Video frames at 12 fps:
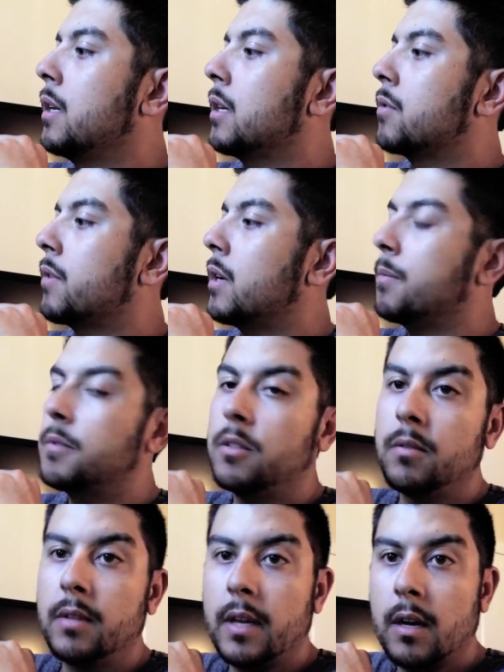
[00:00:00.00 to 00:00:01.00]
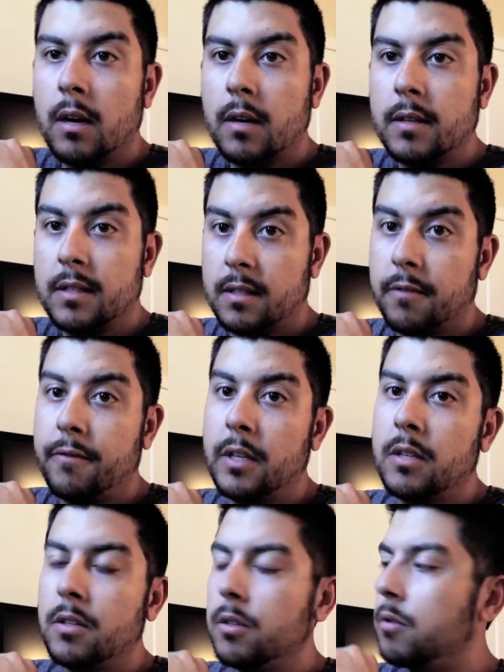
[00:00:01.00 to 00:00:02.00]
it connects right up to their, this is
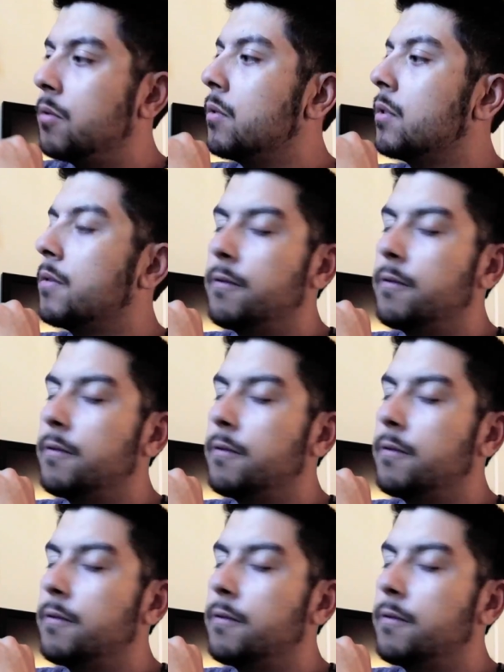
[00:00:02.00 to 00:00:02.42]
the V2